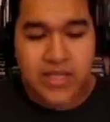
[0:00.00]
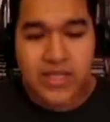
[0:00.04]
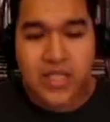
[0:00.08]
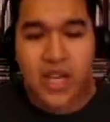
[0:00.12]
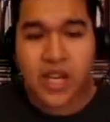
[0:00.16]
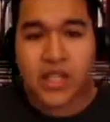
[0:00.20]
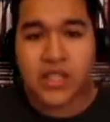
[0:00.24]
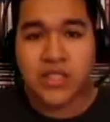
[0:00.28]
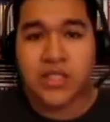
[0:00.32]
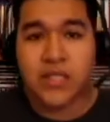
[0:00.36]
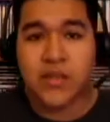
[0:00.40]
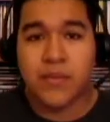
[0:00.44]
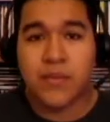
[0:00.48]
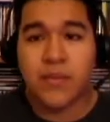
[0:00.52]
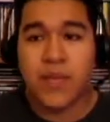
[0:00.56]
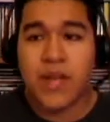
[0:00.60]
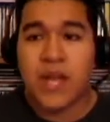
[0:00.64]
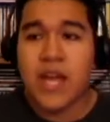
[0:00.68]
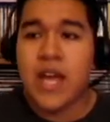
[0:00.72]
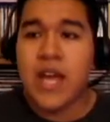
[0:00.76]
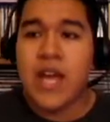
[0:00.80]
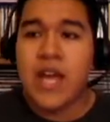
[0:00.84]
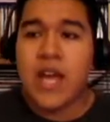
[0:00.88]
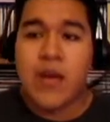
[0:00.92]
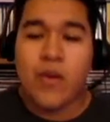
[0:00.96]
tells him,
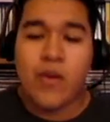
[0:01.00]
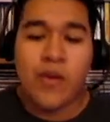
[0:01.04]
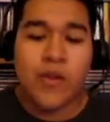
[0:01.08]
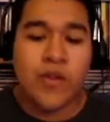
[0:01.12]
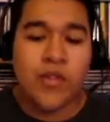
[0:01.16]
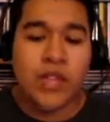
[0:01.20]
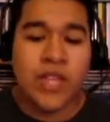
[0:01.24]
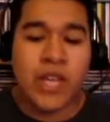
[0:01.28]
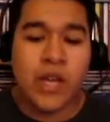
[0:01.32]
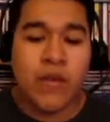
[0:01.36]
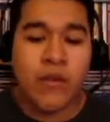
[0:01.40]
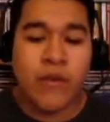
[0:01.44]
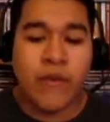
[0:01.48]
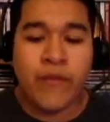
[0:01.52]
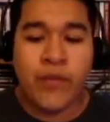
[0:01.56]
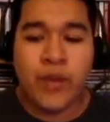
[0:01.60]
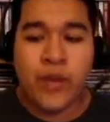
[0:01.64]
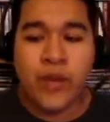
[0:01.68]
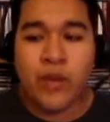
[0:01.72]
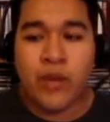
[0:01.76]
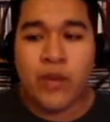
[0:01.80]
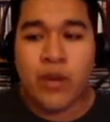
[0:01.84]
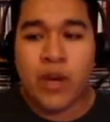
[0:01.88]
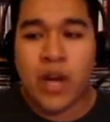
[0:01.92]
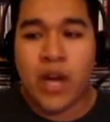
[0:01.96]
you did
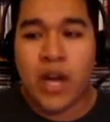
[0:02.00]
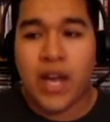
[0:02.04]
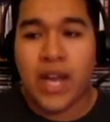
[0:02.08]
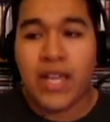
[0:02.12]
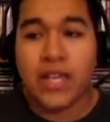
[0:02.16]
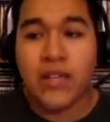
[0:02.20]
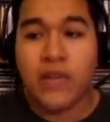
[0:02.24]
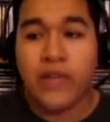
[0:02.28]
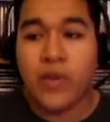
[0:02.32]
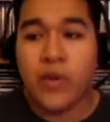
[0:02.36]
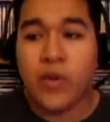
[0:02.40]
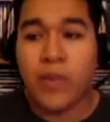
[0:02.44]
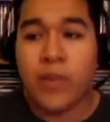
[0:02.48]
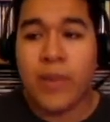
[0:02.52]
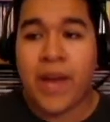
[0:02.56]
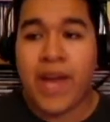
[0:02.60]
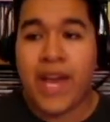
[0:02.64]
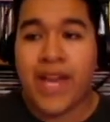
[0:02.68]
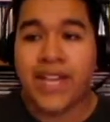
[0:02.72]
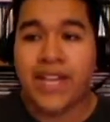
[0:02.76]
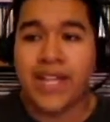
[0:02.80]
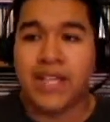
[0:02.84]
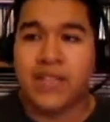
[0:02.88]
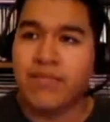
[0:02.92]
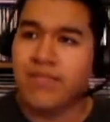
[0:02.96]
review interview
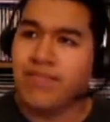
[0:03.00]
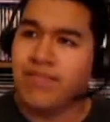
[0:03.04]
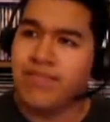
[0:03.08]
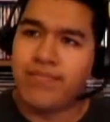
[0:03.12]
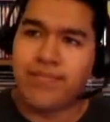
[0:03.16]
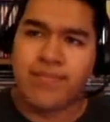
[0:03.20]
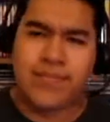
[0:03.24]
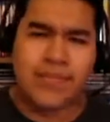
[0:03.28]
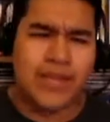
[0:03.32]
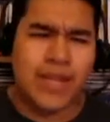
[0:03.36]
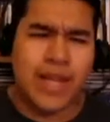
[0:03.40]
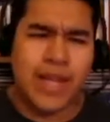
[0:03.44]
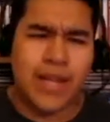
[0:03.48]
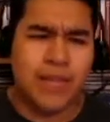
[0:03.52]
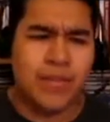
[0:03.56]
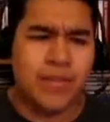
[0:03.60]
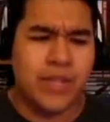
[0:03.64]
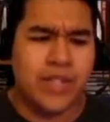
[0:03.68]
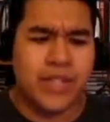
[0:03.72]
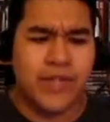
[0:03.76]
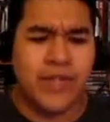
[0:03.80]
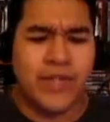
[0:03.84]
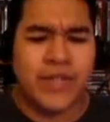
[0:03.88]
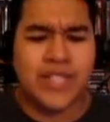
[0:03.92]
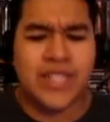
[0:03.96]
back in, I
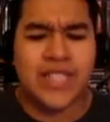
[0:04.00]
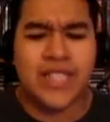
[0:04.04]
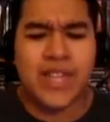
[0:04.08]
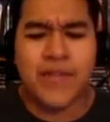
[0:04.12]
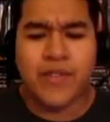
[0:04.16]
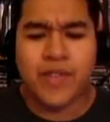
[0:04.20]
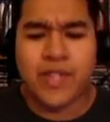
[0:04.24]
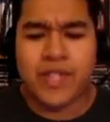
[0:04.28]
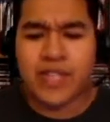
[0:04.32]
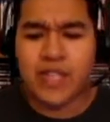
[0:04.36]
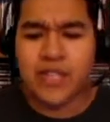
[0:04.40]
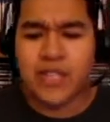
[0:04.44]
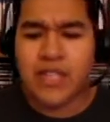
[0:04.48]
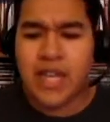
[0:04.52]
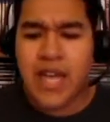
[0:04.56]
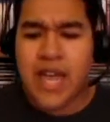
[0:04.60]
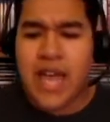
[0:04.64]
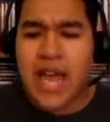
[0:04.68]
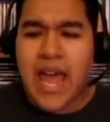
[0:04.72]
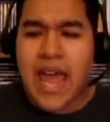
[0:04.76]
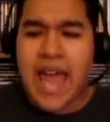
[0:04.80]
believe, in the 70s,